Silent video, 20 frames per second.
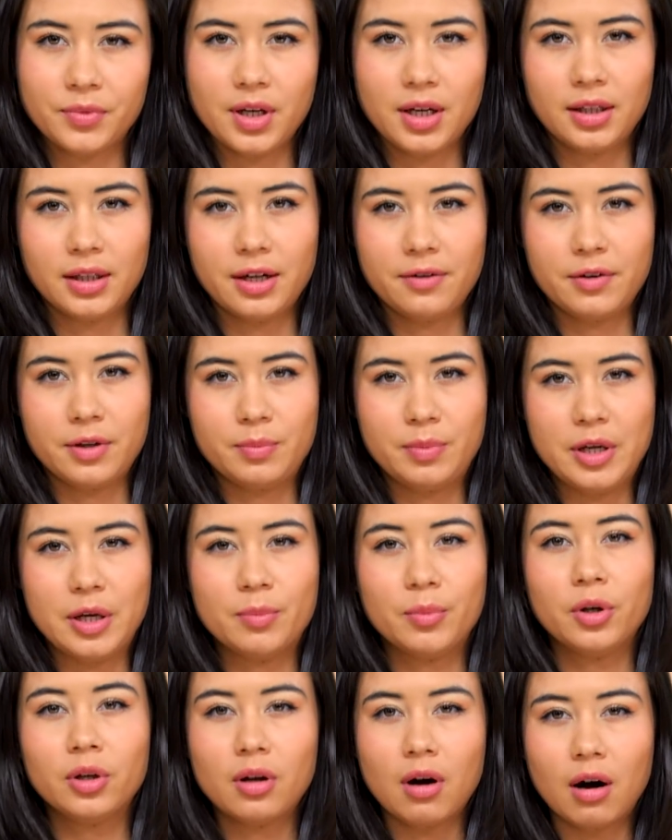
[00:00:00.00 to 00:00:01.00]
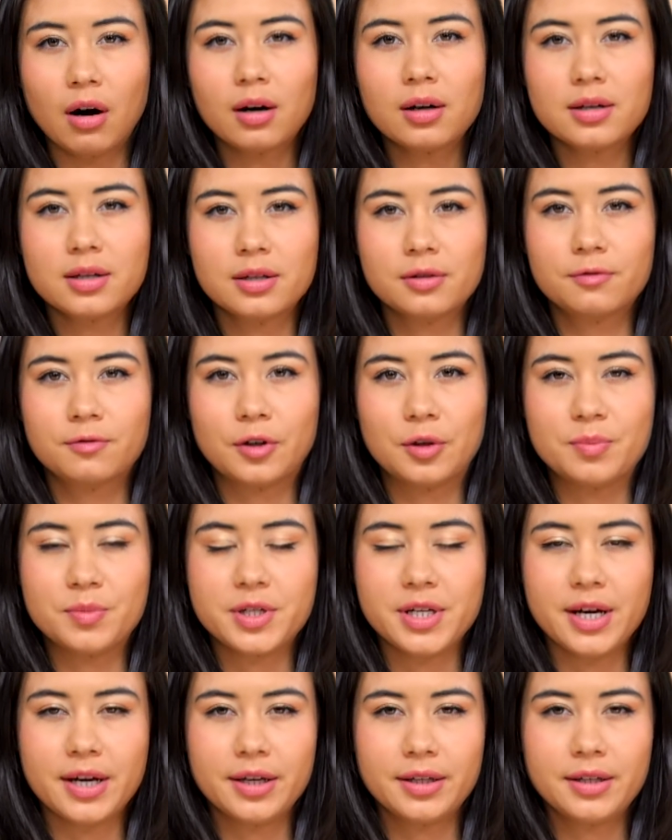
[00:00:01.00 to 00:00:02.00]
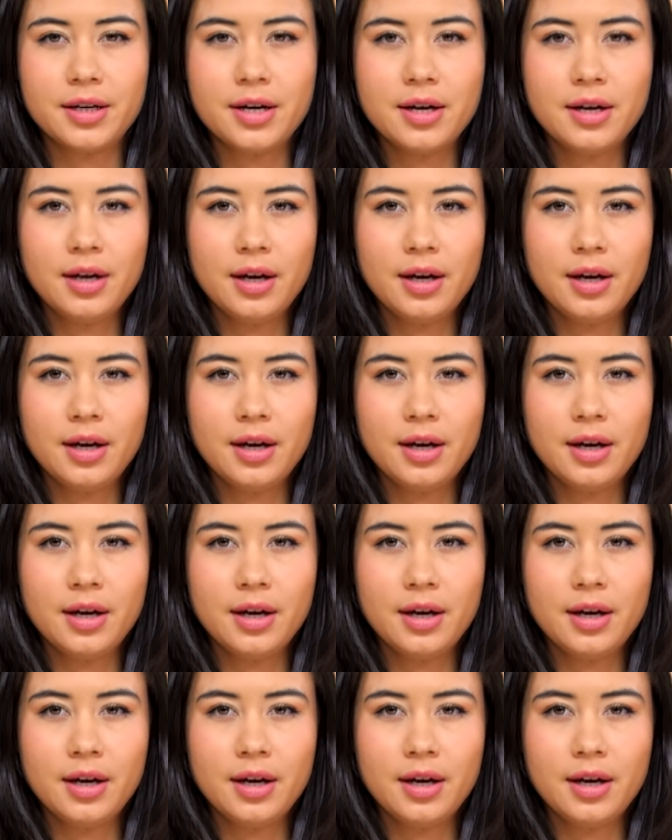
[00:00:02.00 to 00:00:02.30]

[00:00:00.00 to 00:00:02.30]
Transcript: 11 people are confirmed dead